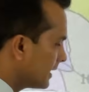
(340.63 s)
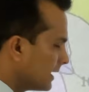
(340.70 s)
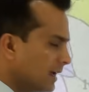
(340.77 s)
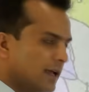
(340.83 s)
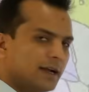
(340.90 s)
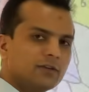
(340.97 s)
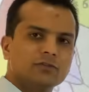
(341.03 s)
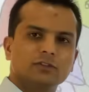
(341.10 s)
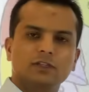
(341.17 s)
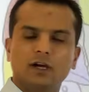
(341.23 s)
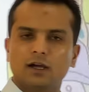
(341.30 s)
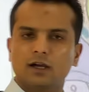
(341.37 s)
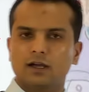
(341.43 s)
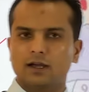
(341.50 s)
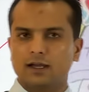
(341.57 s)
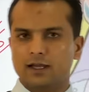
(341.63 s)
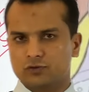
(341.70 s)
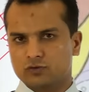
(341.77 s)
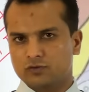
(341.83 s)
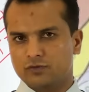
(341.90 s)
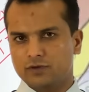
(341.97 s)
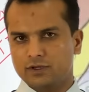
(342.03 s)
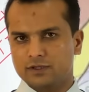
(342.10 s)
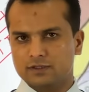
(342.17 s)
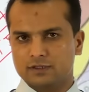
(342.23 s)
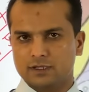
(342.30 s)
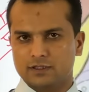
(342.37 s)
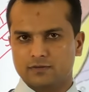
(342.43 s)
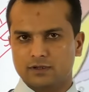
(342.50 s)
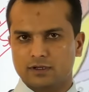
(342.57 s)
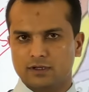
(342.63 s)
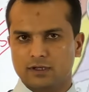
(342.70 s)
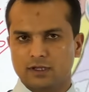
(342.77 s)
and with the esophagus as well.